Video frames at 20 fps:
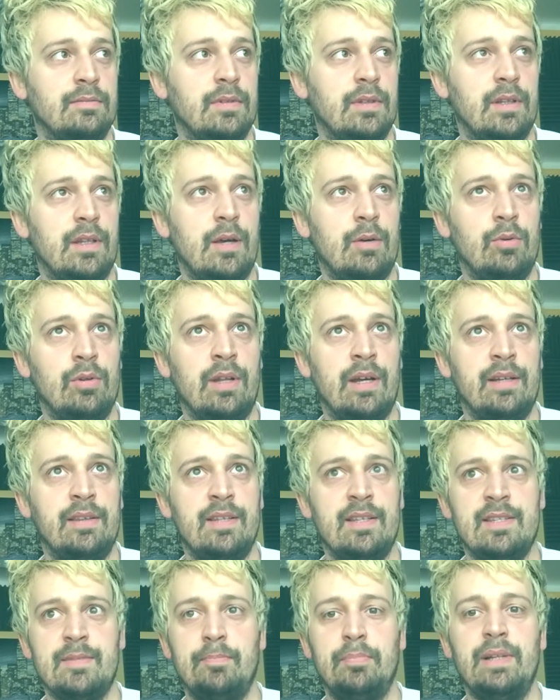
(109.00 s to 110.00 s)
They were
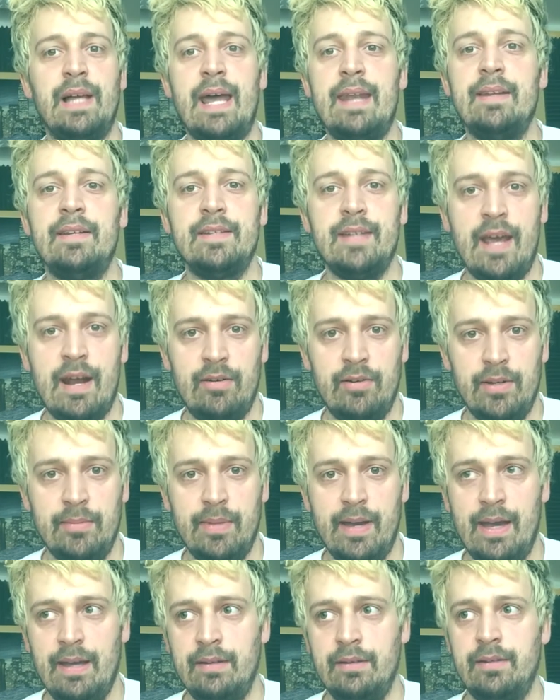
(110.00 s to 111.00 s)
this planetary
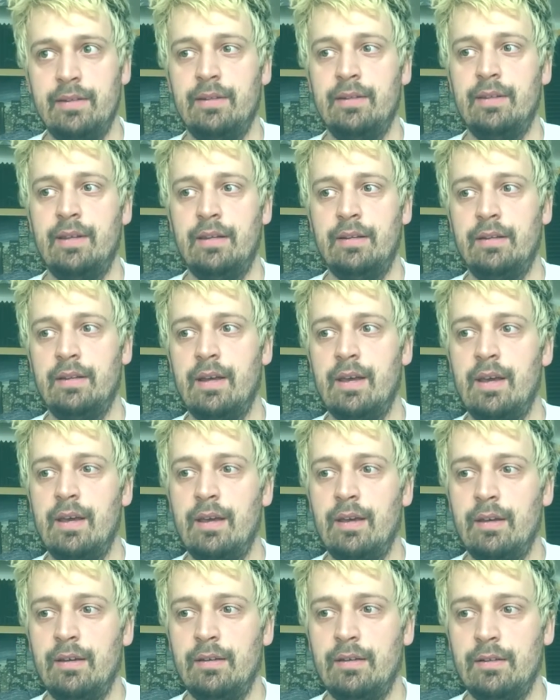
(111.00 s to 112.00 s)
band that
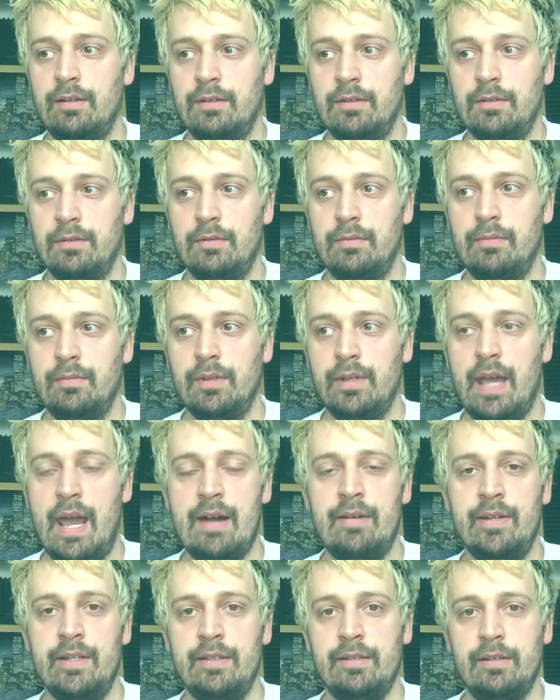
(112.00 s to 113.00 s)

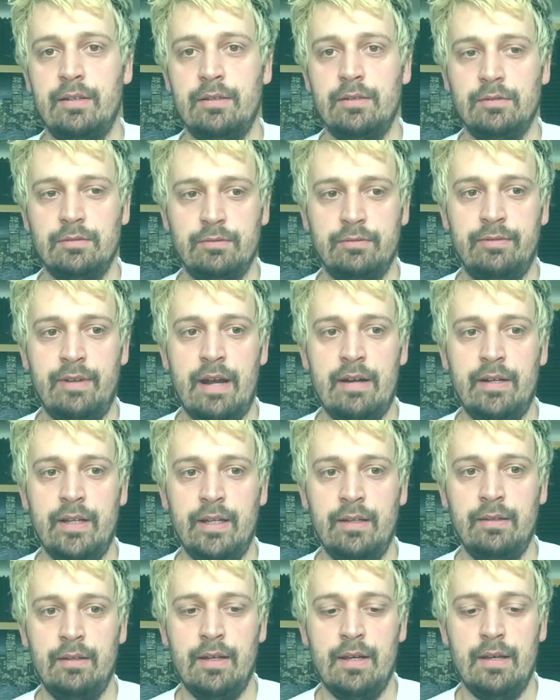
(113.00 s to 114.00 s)
carried a
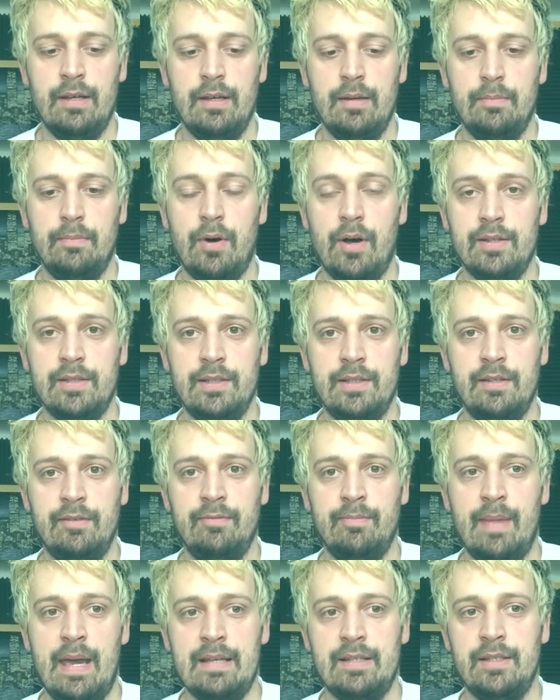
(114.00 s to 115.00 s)
very positive
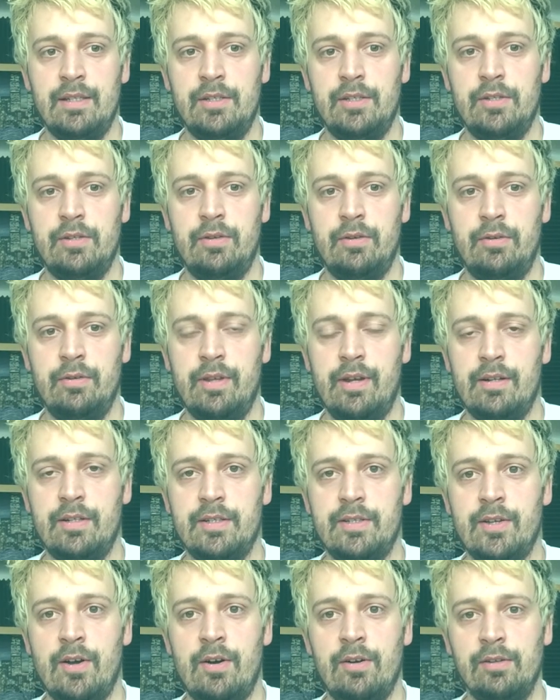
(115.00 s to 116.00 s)
message through their
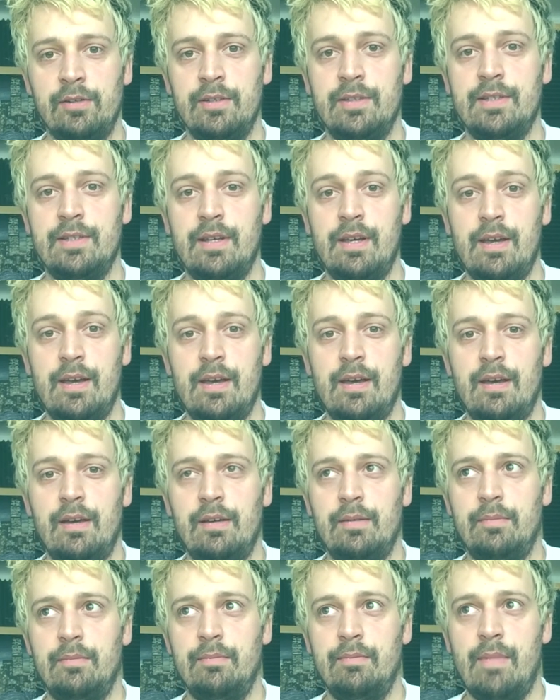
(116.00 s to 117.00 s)
songs,
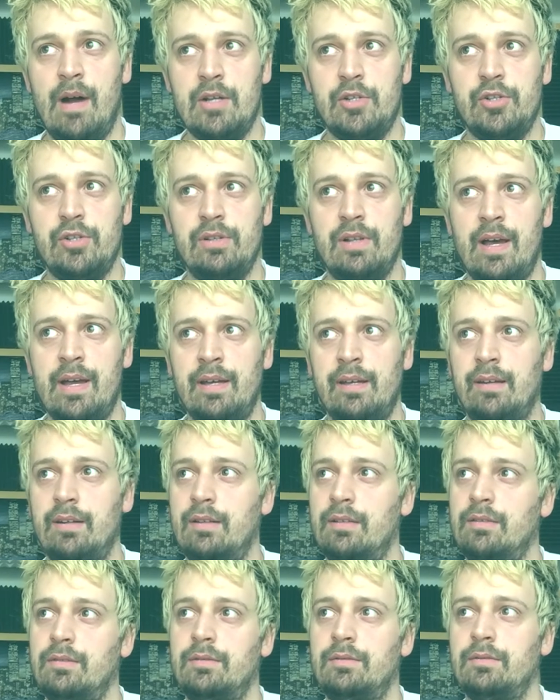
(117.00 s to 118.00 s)
much like
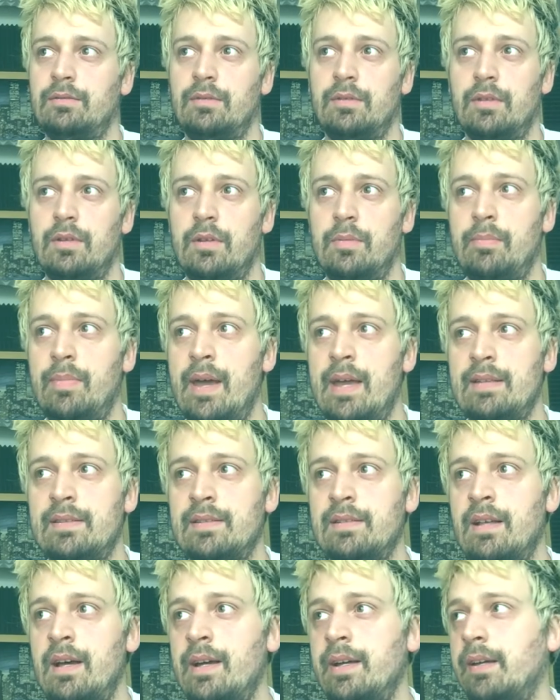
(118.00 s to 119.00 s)
the
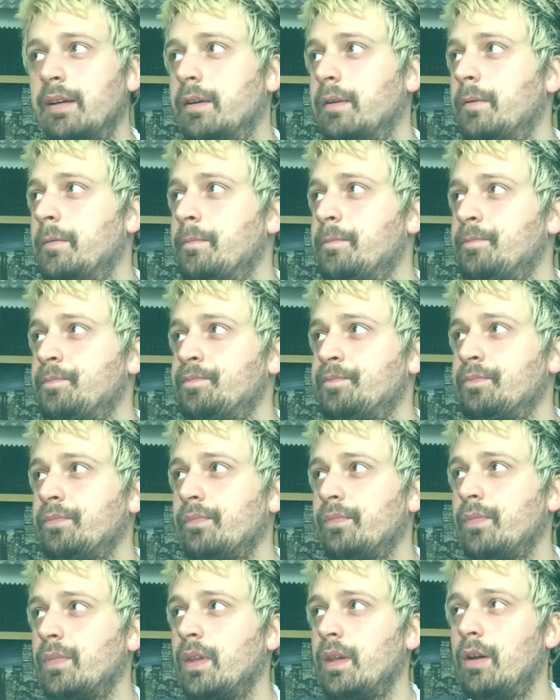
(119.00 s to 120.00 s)
bands
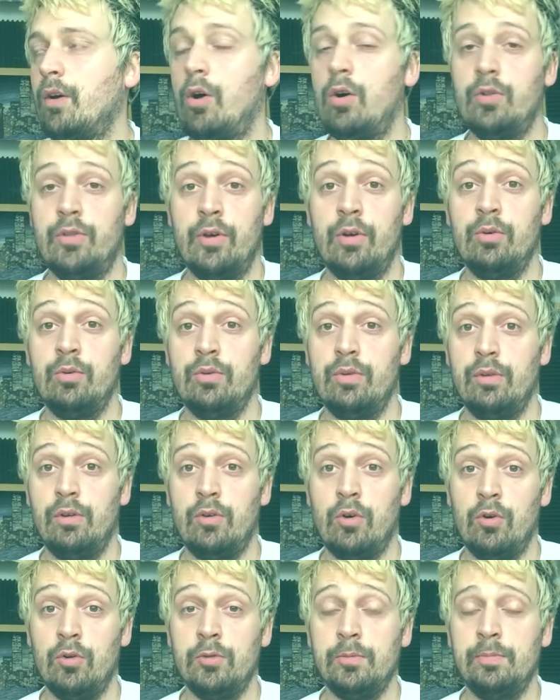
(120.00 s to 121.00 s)
although
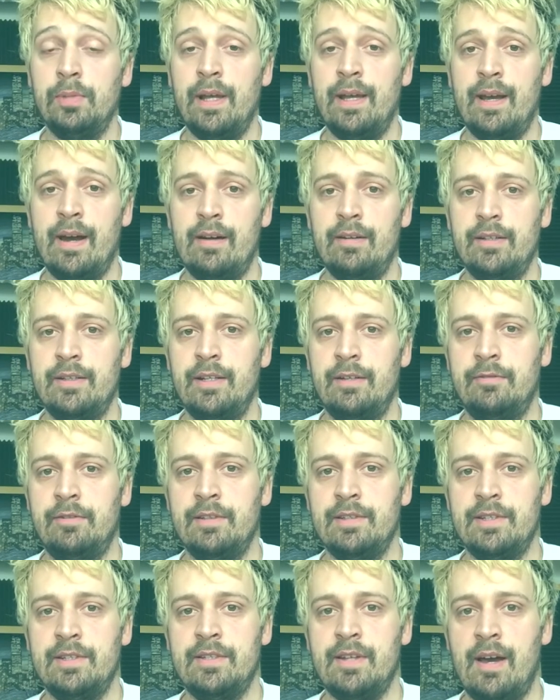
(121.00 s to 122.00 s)
Coldplay are a
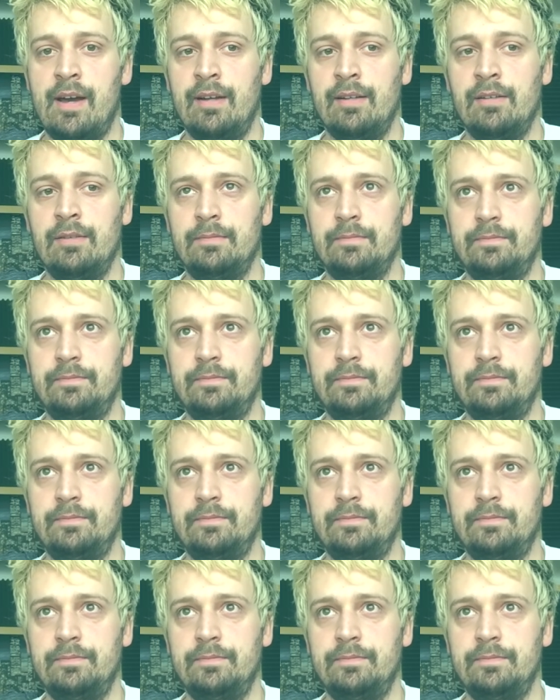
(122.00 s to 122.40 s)
different style,